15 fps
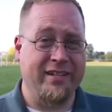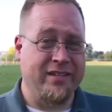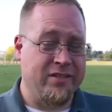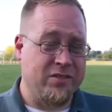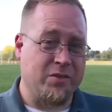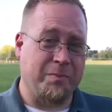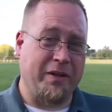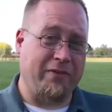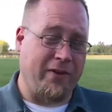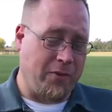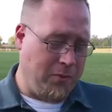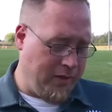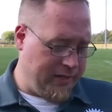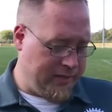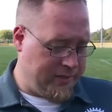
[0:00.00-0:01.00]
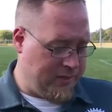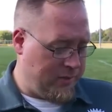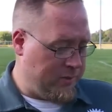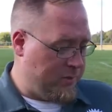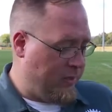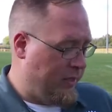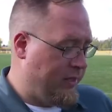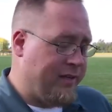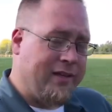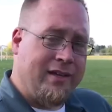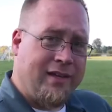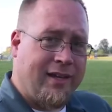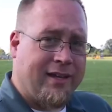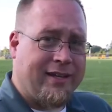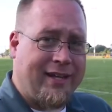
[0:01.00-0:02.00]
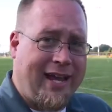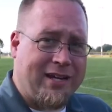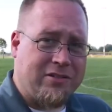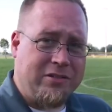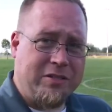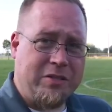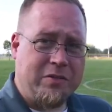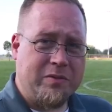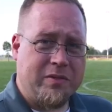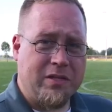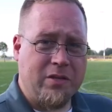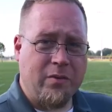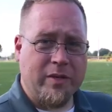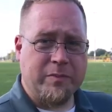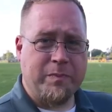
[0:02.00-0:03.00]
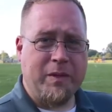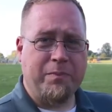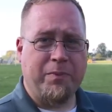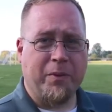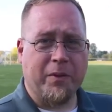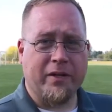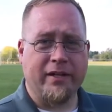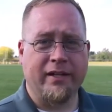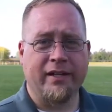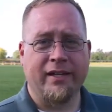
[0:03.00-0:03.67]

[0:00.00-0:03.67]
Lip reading: So, but if I wanted to, I could actually use the USB port